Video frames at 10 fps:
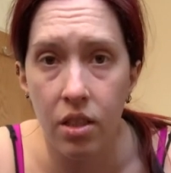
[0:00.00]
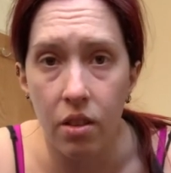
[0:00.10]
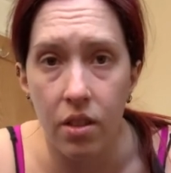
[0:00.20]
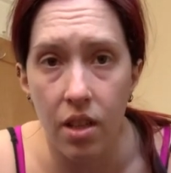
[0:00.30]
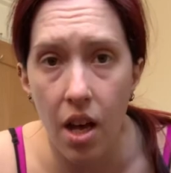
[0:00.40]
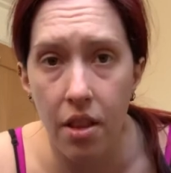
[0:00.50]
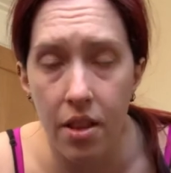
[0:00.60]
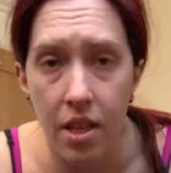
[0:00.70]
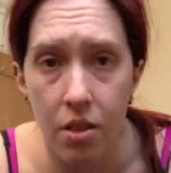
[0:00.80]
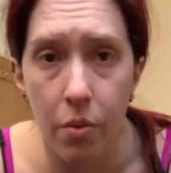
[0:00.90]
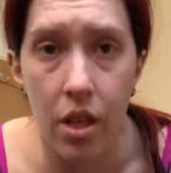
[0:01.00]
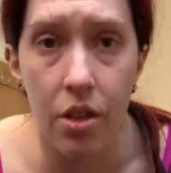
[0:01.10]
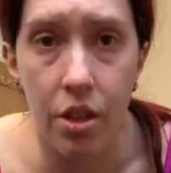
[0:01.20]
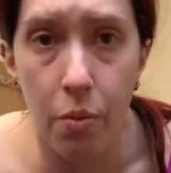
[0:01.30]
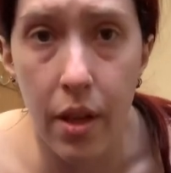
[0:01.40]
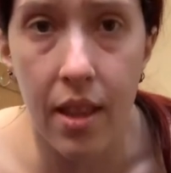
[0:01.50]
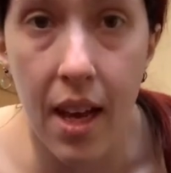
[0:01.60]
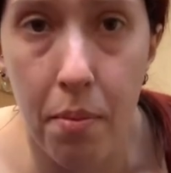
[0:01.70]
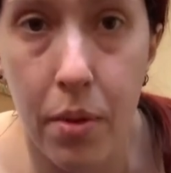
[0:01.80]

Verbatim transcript: So there's other things that we can do with that,